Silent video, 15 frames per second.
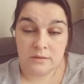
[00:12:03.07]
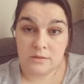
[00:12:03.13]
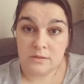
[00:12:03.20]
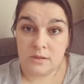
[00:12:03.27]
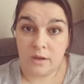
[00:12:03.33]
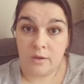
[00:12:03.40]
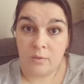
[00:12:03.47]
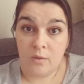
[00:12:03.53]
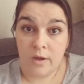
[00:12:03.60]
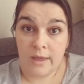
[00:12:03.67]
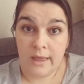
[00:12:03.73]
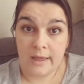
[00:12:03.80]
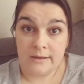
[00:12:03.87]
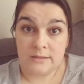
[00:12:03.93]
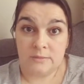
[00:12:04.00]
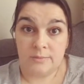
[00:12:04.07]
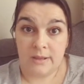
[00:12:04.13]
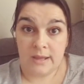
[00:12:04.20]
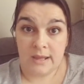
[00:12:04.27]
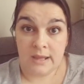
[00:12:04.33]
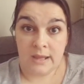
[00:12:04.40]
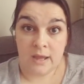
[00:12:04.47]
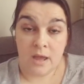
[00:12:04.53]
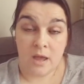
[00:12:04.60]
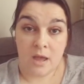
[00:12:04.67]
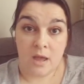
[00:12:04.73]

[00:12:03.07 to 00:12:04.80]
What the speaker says: so I had to be